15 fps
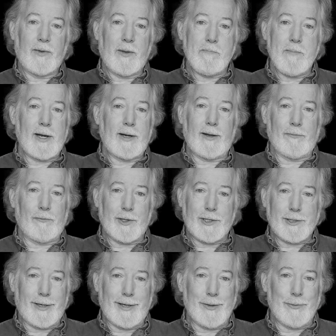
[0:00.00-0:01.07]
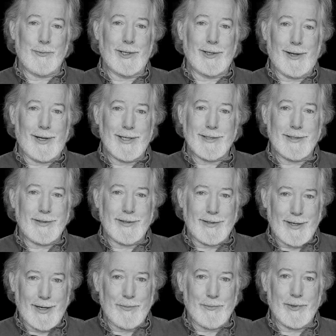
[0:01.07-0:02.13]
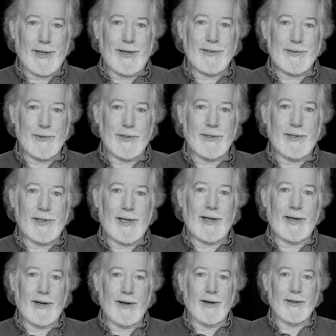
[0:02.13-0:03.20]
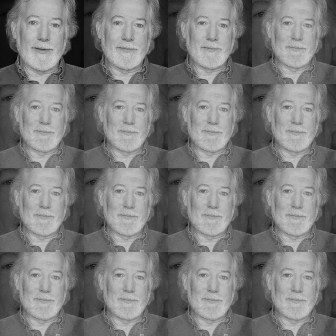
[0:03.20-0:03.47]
many of which I didn't realize at the time when I was going to Langara.